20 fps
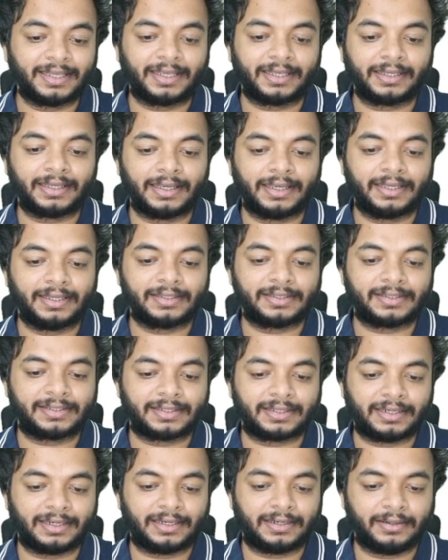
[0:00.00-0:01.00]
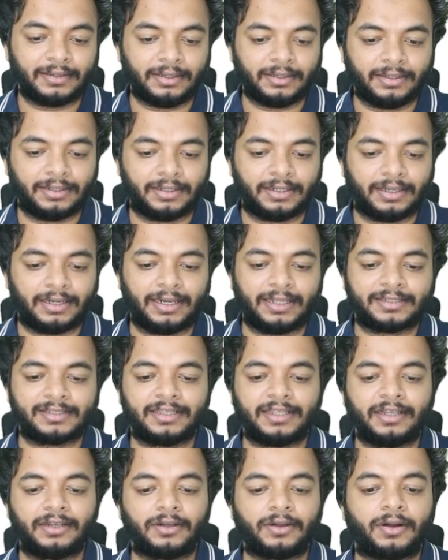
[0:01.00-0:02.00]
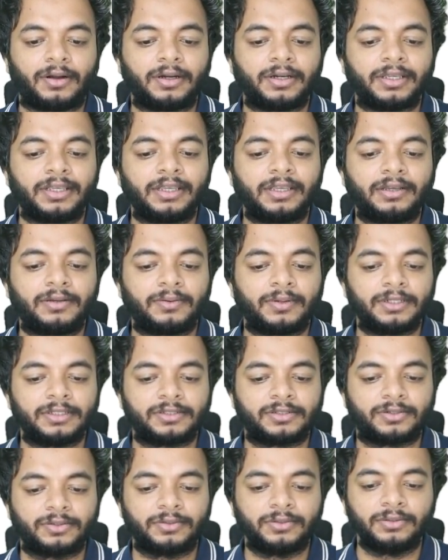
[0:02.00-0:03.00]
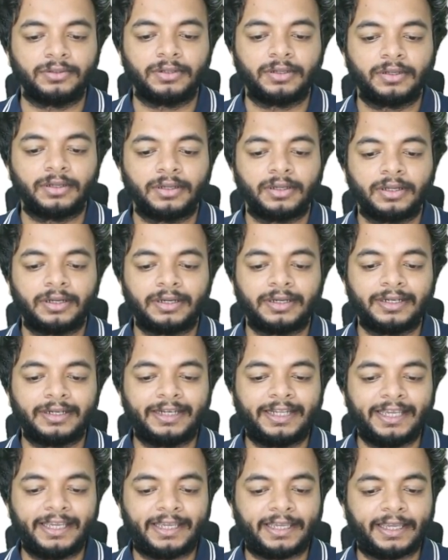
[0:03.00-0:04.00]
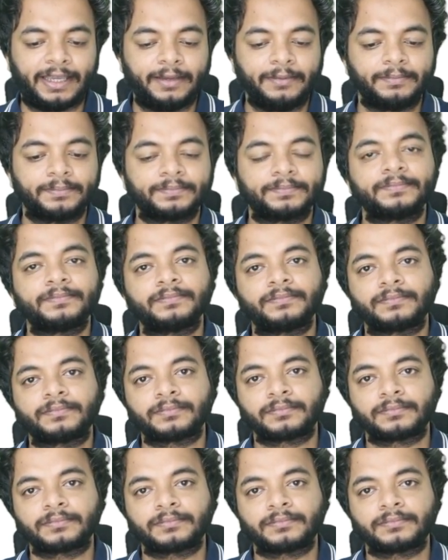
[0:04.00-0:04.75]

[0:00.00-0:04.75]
this thing is lesser than or equals to dk.